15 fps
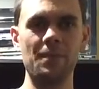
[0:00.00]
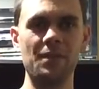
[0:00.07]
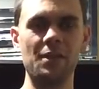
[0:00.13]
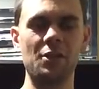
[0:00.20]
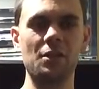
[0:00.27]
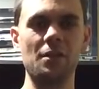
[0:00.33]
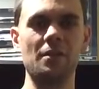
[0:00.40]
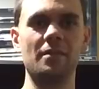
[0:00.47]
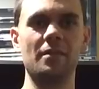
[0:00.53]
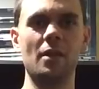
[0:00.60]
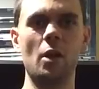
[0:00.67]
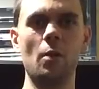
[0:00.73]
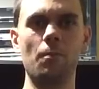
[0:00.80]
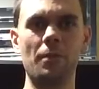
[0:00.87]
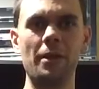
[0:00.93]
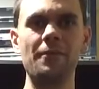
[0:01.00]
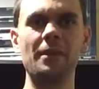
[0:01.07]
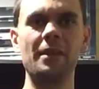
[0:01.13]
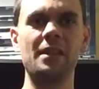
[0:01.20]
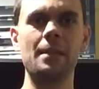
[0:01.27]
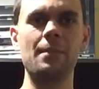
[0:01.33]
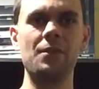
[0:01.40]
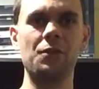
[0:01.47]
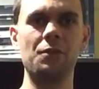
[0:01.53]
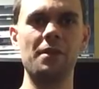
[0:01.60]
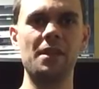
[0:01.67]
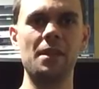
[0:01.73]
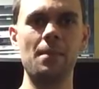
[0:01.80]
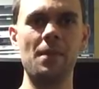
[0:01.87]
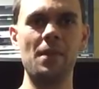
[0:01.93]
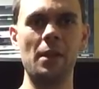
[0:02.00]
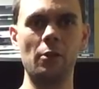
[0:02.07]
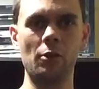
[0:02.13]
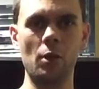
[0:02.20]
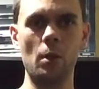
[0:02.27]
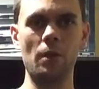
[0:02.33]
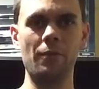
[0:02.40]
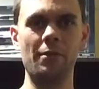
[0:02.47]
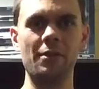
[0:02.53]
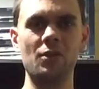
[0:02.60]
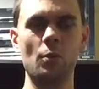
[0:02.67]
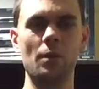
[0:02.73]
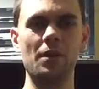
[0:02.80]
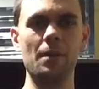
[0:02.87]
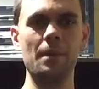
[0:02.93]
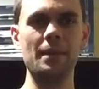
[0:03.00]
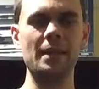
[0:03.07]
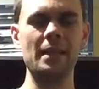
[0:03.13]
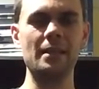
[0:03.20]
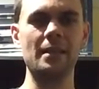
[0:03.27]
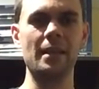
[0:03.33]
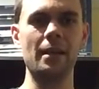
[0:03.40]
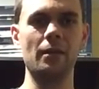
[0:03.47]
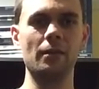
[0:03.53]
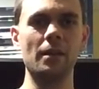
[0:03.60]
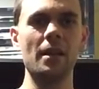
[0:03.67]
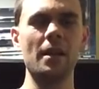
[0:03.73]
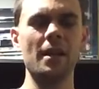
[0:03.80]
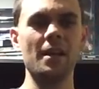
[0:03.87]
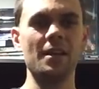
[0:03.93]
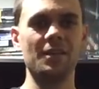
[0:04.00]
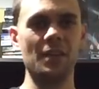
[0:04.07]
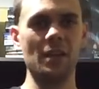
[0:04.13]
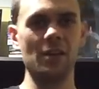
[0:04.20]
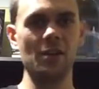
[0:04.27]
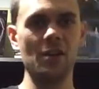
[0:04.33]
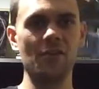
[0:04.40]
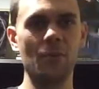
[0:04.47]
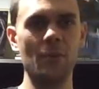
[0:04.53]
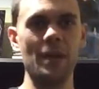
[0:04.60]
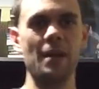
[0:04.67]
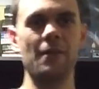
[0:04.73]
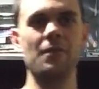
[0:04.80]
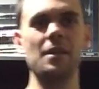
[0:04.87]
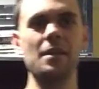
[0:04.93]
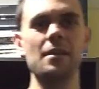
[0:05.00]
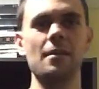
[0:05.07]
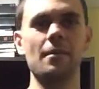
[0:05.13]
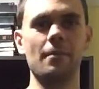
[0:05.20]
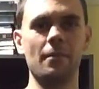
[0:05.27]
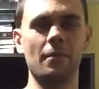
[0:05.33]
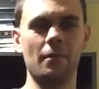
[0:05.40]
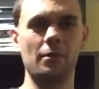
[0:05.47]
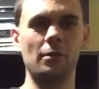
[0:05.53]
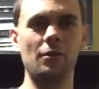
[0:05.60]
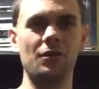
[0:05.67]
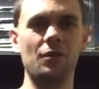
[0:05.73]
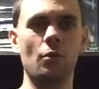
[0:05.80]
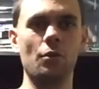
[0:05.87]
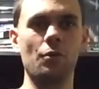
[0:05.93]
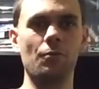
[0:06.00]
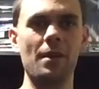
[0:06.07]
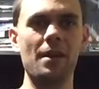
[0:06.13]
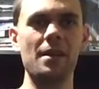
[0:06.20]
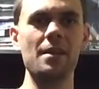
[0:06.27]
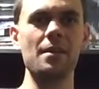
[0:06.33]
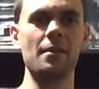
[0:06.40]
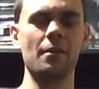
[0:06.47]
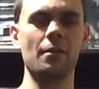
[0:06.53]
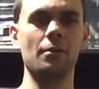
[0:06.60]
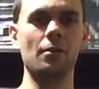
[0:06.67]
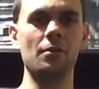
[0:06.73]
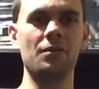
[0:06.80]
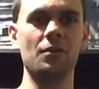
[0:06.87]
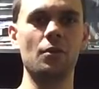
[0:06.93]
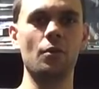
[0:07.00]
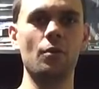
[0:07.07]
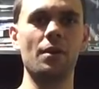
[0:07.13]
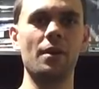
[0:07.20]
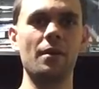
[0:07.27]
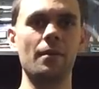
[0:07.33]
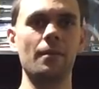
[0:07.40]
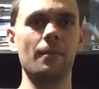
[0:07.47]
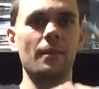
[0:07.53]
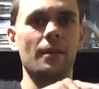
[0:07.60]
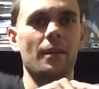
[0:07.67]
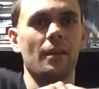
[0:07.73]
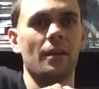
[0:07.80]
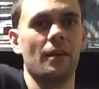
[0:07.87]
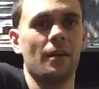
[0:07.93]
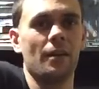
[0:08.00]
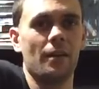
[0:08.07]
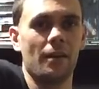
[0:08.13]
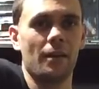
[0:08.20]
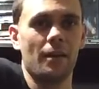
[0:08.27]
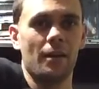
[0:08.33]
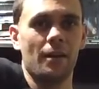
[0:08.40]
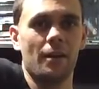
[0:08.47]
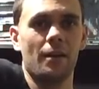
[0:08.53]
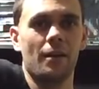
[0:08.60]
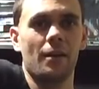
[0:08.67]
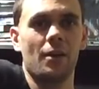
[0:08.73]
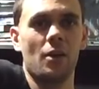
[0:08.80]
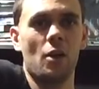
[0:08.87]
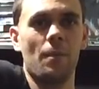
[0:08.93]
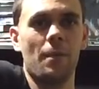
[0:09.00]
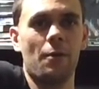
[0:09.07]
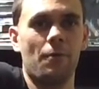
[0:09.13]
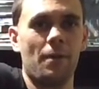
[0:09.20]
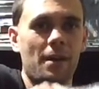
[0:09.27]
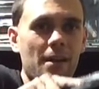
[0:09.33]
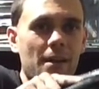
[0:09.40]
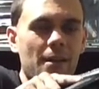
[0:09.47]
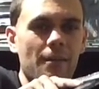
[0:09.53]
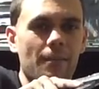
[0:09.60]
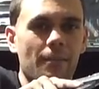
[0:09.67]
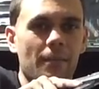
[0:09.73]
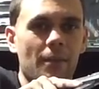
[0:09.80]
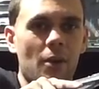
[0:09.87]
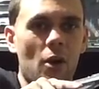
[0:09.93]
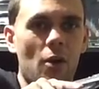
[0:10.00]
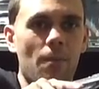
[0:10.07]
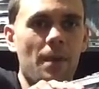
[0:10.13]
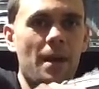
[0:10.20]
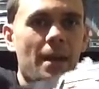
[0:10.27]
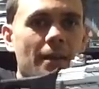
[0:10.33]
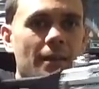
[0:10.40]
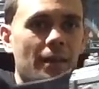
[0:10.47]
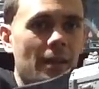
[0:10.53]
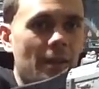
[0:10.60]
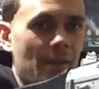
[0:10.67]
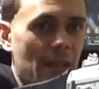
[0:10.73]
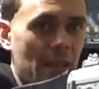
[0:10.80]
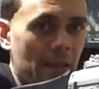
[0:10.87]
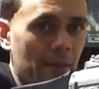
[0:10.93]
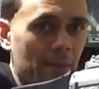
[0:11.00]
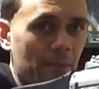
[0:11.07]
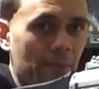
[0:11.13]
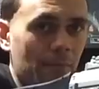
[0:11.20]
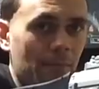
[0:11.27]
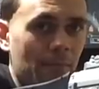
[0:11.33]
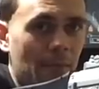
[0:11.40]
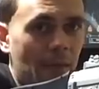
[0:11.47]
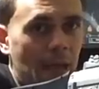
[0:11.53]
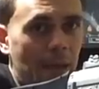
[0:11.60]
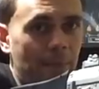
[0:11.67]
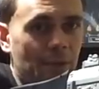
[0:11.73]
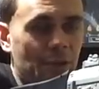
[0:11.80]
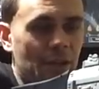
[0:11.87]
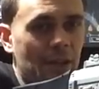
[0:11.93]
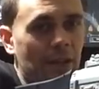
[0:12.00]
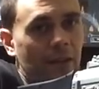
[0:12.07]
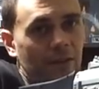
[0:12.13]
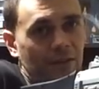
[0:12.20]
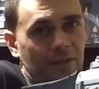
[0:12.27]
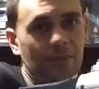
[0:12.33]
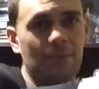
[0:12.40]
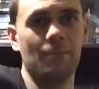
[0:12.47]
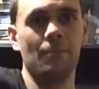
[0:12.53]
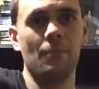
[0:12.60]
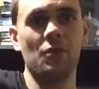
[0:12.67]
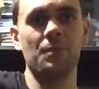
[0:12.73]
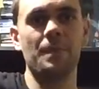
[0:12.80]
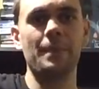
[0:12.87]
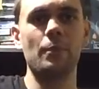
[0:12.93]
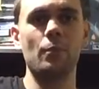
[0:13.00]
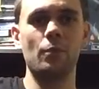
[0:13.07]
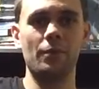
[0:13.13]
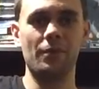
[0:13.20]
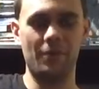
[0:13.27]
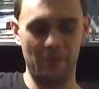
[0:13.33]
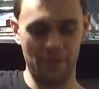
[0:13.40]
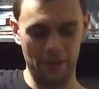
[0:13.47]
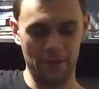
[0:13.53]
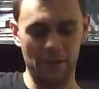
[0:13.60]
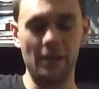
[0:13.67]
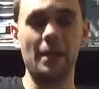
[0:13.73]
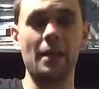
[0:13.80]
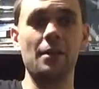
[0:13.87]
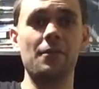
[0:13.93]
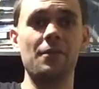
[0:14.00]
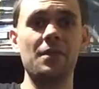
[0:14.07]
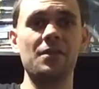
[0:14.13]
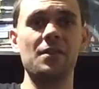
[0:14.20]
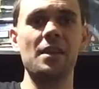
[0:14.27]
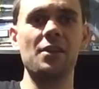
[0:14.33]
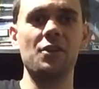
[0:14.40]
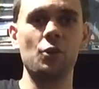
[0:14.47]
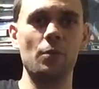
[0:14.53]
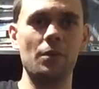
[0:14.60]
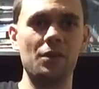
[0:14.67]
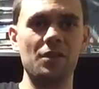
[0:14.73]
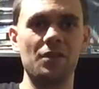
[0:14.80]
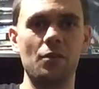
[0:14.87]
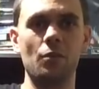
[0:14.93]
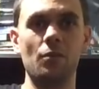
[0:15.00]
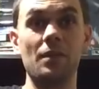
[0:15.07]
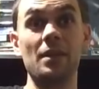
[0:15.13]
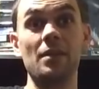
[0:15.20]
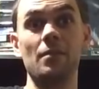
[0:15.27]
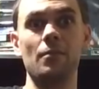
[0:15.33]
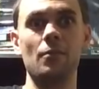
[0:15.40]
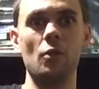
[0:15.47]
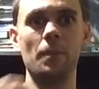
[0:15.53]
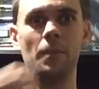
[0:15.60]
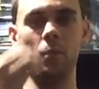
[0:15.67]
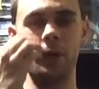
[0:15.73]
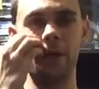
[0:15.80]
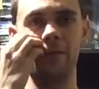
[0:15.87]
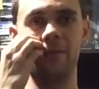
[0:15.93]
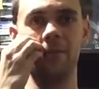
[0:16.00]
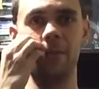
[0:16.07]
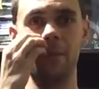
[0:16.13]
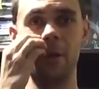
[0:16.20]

and positions. I'll briefly demonstrate them and then I'll go over each one of them in detail. Starting off, we have the close quarter ready, close quarter, combat ready, combat, and then apogee, as most people with a gun of this nature would just call the normal way of